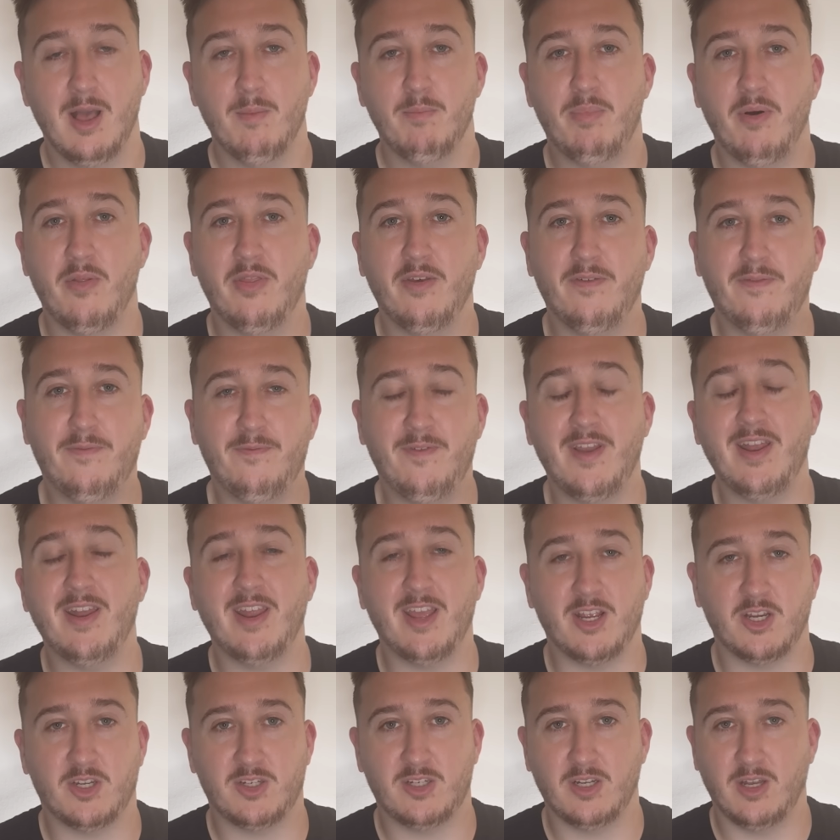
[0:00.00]
But the
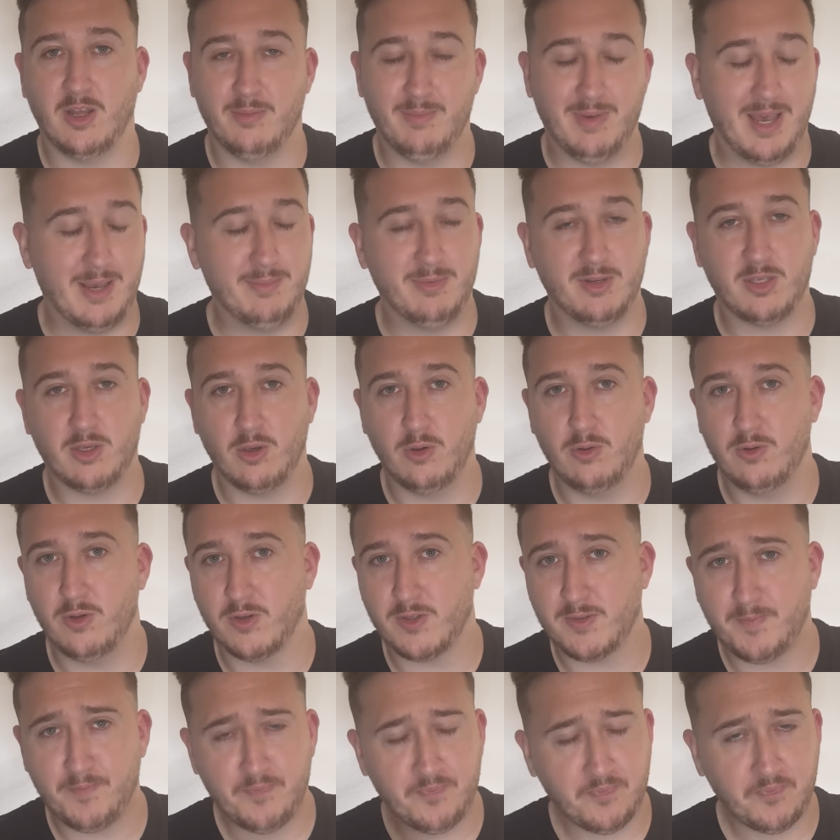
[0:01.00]
finish, you know, Mohammed Kudus